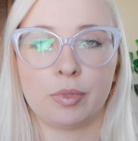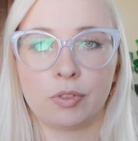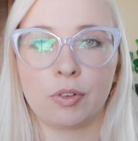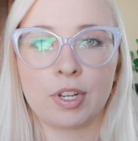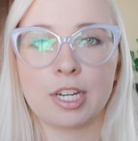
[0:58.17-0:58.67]

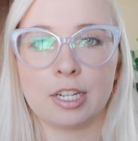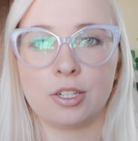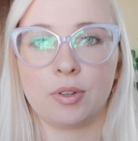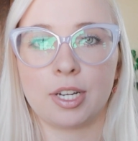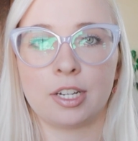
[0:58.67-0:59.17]
Before we get
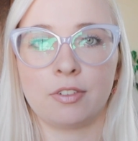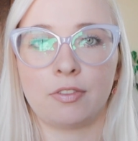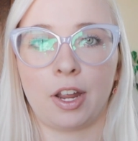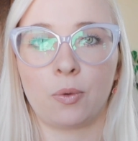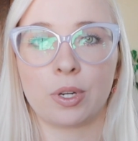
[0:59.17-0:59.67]
into
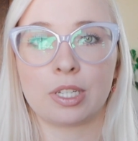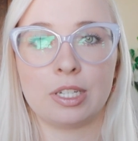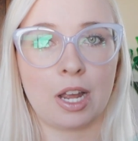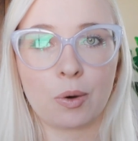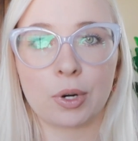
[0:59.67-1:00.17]
identifying what's
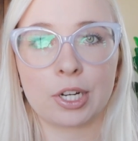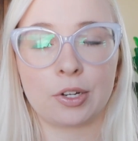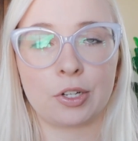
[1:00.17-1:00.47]
not working